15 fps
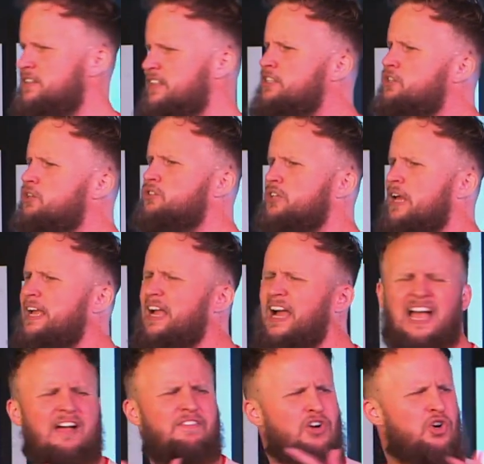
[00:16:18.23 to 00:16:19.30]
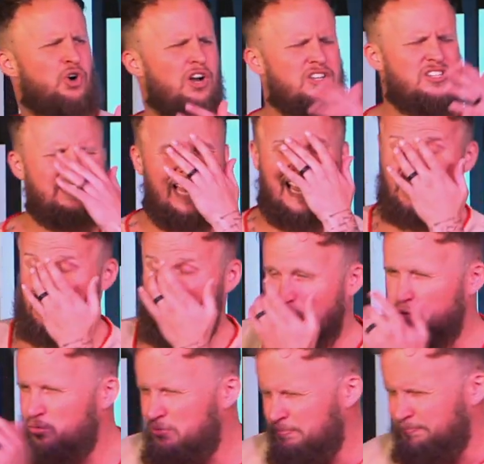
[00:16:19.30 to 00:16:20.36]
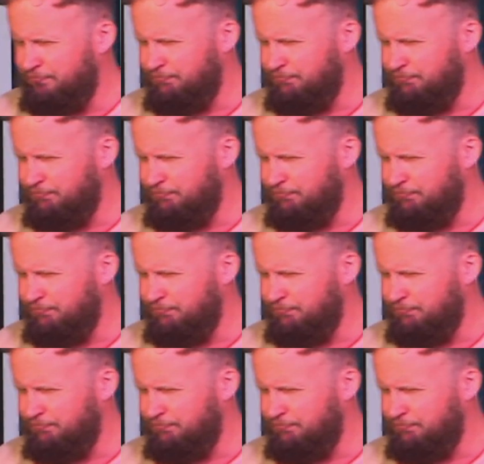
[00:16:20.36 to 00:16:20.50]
This looks like I have a cross tattoo.